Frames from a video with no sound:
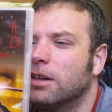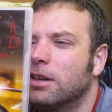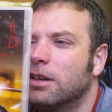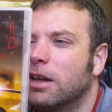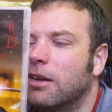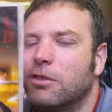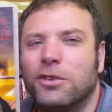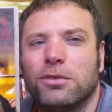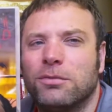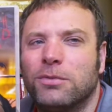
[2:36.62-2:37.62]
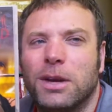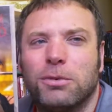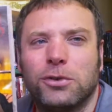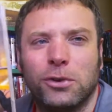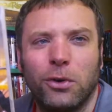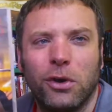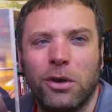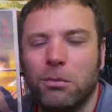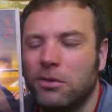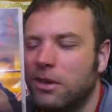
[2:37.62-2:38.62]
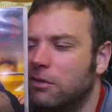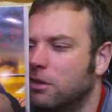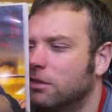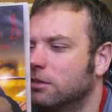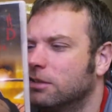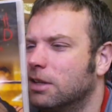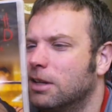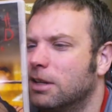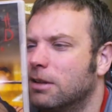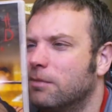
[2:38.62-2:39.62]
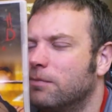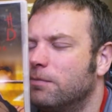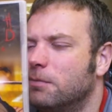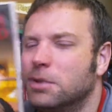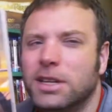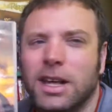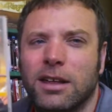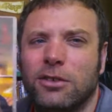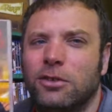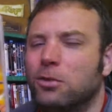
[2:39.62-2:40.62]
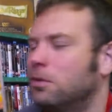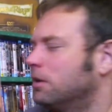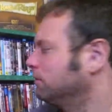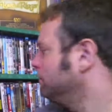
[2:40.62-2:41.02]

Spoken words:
Very sort of same sort of storyline with everything, but yeah, it's a good one.